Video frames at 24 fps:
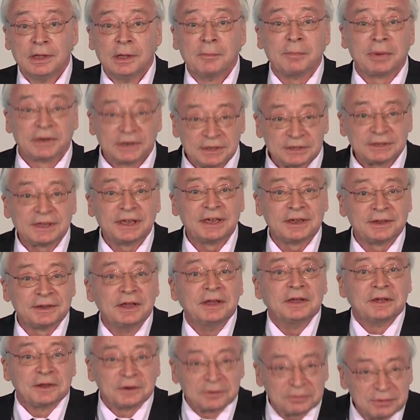but it can
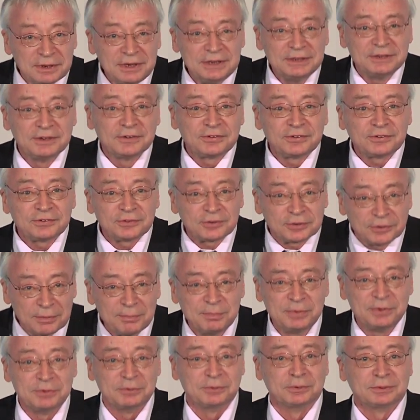
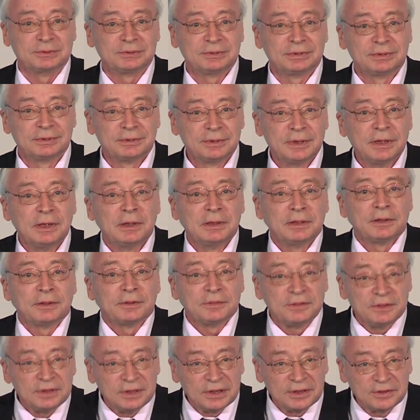redistribute
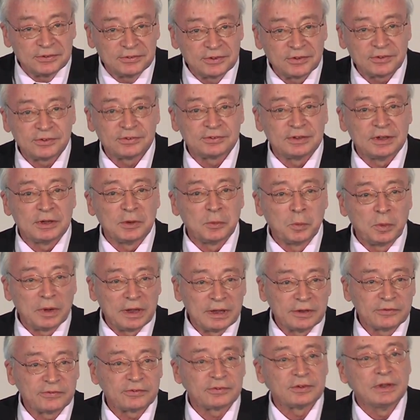the existing
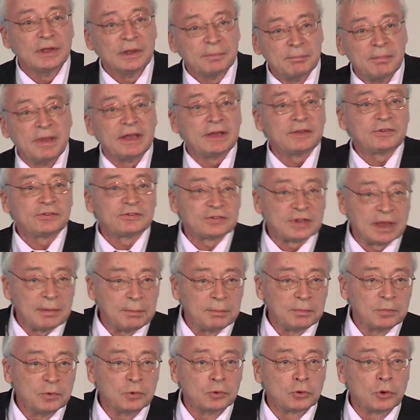wealth, make
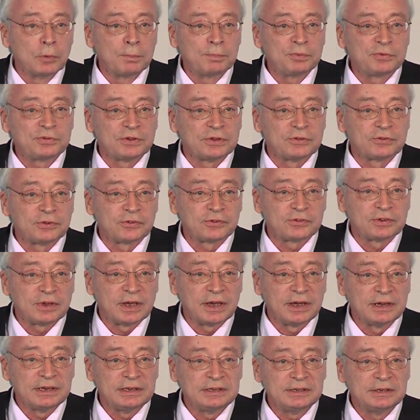some groups in
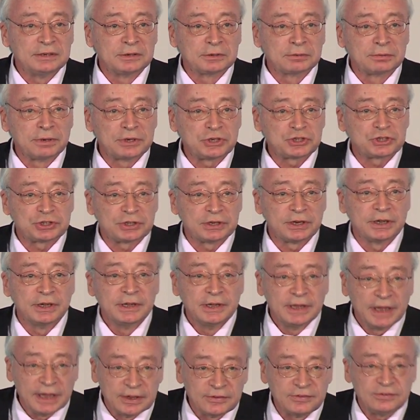society richer
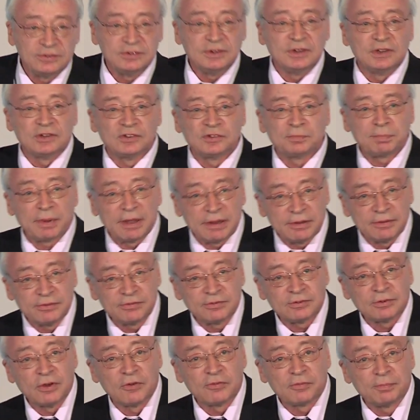at the
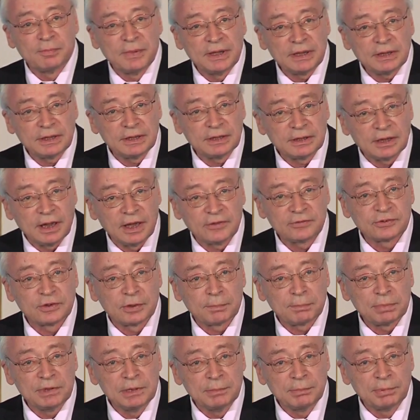expense of making other
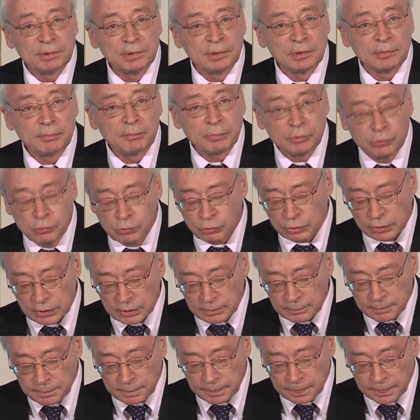people poorer.